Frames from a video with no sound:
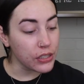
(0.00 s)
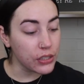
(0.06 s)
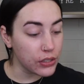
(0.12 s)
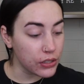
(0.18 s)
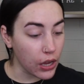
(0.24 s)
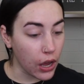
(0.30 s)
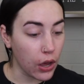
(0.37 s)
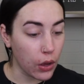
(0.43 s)

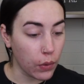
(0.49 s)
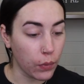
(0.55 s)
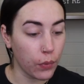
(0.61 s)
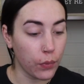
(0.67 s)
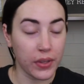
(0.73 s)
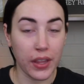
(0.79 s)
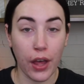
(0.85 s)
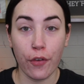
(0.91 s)

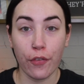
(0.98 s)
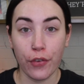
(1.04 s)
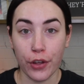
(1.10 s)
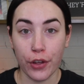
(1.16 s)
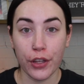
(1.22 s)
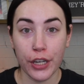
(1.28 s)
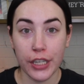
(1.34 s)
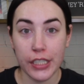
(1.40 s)
So without
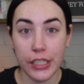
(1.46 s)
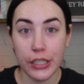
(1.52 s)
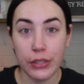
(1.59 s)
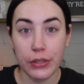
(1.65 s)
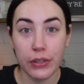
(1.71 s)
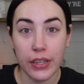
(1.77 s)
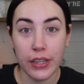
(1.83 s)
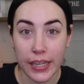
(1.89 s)
further ado,